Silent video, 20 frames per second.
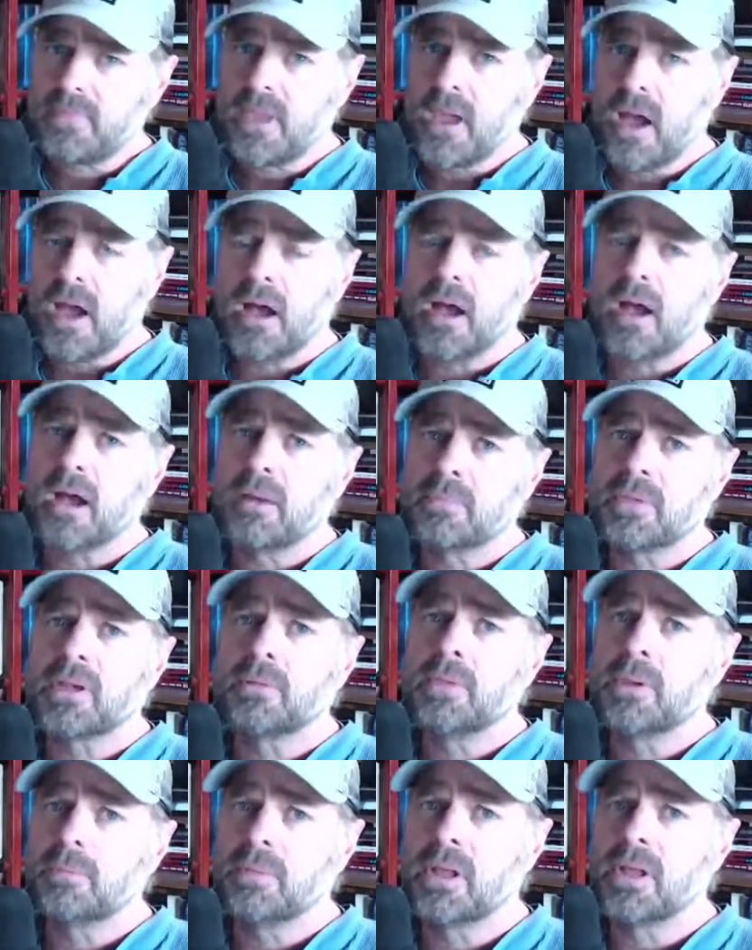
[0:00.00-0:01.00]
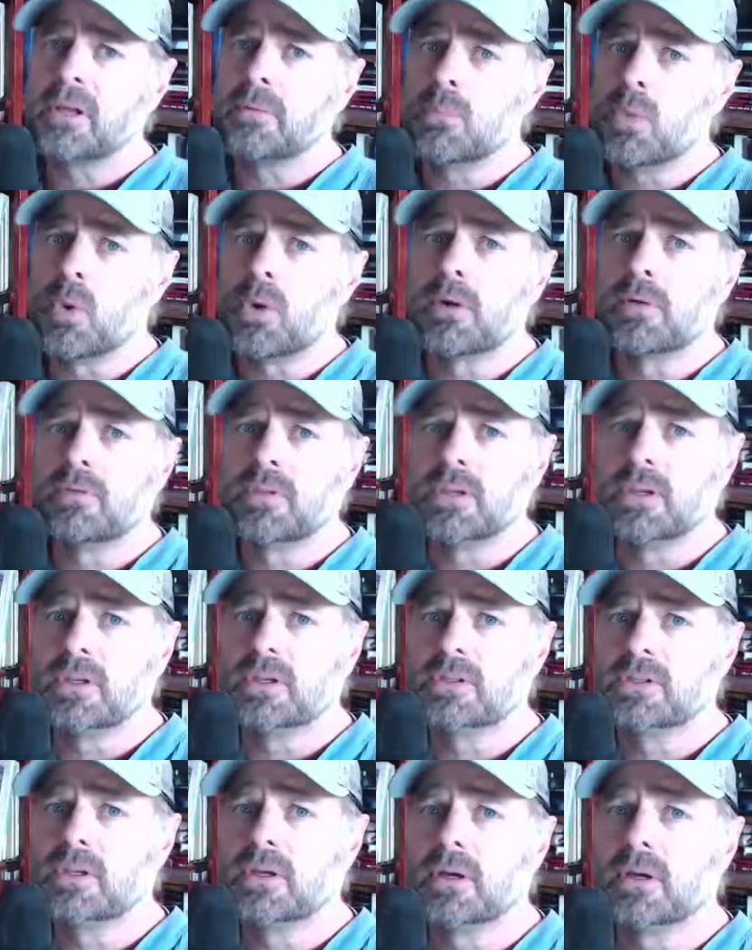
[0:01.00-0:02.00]
I'm going to be playing more of
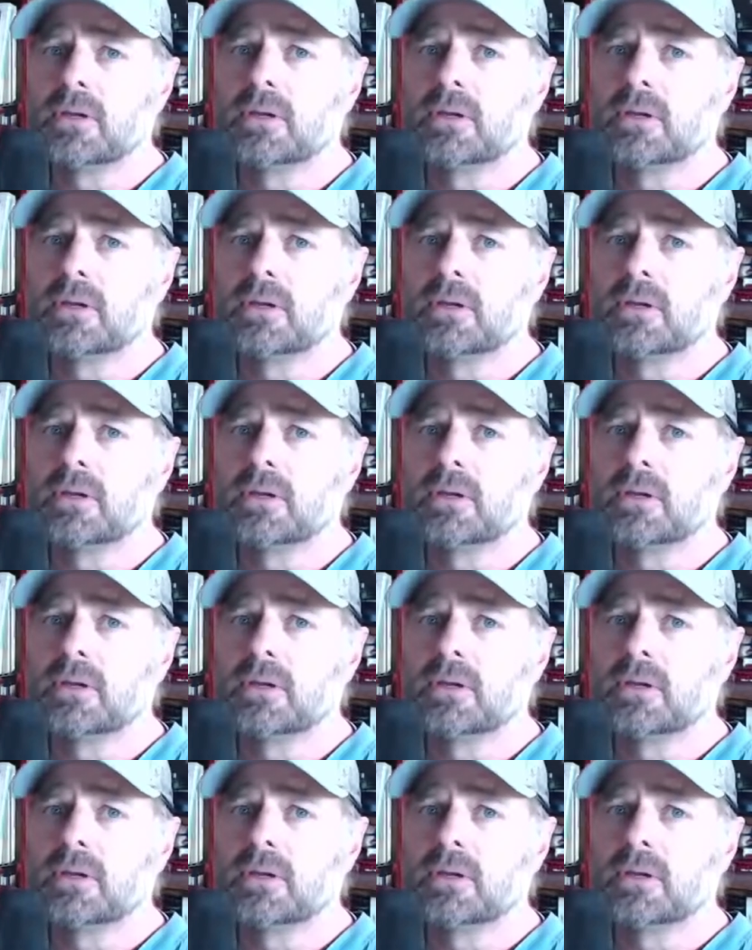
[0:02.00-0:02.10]
these.